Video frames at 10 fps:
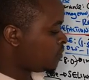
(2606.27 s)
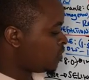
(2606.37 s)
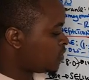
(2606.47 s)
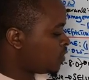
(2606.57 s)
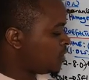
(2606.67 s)

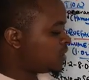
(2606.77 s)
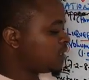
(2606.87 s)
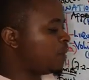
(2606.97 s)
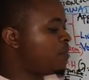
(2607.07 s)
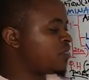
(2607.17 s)
So this is
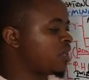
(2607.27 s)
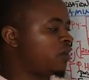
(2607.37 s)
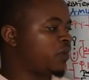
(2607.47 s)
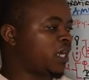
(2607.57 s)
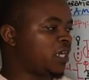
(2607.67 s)
the method
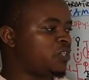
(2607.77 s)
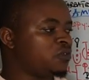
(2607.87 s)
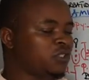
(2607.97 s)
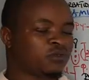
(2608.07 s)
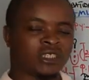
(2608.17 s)
we can
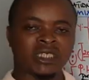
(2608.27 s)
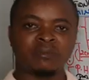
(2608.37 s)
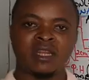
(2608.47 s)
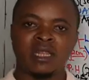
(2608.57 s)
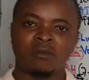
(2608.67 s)
use to
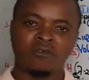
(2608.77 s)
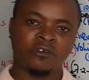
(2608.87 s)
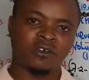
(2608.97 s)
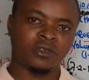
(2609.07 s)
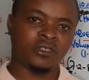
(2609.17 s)
determine the
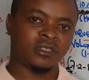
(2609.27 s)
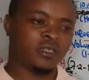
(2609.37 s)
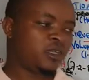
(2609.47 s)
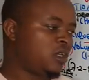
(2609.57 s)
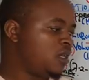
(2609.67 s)
morphology.
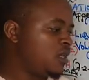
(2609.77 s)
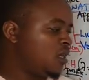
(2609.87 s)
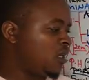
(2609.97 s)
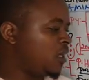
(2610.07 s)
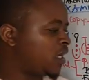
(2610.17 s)

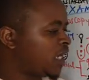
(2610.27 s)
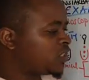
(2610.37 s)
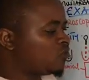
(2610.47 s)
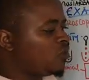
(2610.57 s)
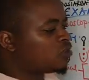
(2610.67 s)
In
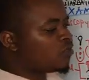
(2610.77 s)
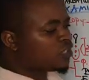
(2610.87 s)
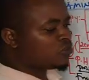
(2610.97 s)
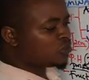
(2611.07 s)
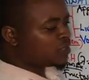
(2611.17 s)
case you don't
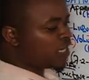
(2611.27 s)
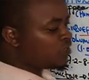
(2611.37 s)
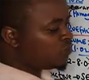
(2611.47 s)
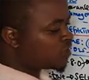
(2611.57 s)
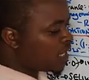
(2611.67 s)
want to use
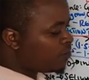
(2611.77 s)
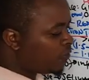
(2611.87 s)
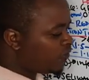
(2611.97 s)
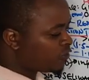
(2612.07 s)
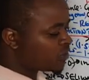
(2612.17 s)
dilute
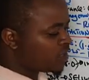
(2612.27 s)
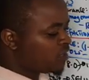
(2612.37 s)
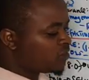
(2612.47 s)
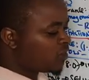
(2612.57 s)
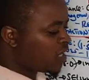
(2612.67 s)

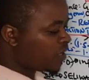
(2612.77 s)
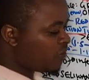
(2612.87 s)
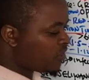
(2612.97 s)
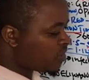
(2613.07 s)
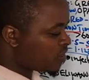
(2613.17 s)
carbofucsin together
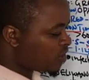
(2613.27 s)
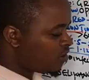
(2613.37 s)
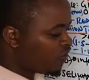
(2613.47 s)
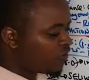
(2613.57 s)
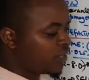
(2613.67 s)
with
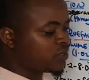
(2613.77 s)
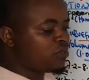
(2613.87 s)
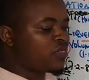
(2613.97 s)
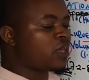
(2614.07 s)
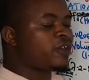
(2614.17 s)
Lofra's
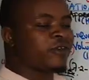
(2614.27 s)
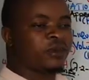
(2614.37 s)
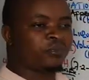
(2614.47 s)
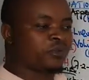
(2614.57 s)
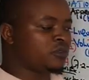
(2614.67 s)

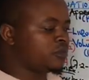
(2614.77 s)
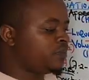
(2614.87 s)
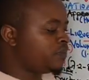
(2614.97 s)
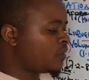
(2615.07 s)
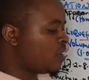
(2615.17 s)
methylene blue,
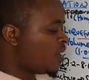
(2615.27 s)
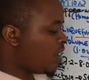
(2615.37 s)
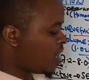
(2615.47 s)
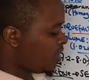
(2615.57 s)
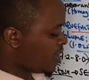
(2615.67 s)

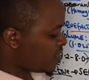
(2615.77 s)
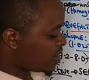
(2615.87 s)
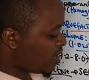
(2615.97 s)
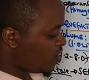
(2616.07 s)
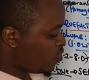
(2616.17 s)

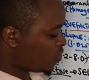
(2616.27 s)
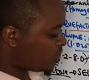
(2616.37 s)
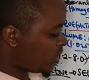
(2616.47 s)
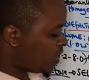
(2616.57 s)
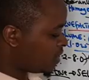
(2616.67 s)
another
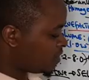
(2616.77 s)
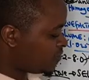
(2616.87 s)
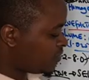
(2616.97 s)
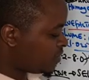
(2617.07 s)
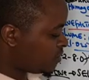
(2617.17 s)

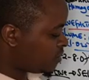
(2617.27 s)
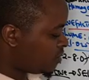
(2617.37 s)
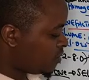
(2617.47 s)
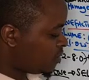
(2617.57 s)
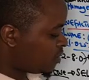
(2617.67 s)
alternatives
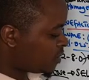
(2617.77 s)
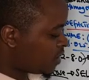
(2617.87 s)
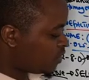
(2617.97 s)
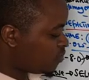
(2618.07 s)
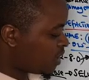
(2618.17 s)

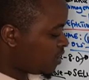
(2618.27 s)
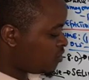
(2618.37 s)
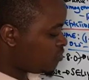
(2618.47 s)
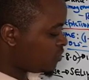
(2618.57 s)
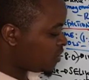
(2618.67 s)
stains we can
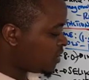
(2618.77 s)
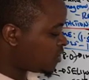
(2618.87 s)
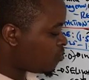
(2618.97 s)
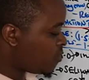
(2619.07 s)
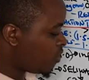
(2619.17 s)
use is
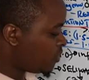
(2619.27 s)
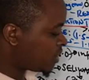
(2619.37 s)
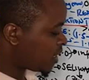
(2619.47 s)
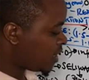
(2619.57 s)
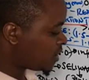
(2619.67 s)
Roman
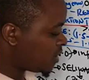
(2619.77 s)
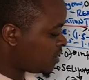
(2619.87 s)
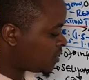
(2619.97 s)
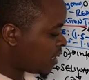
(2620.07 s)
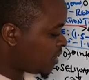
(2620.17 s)
whisker
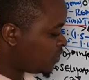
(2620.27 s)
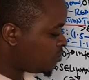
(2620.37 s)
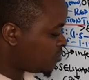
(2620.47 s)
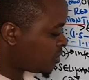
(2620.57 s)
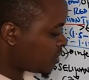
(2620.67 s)
stains like
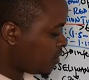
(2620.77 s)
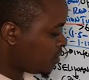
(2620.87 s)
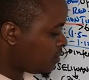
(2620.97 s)
Jimusa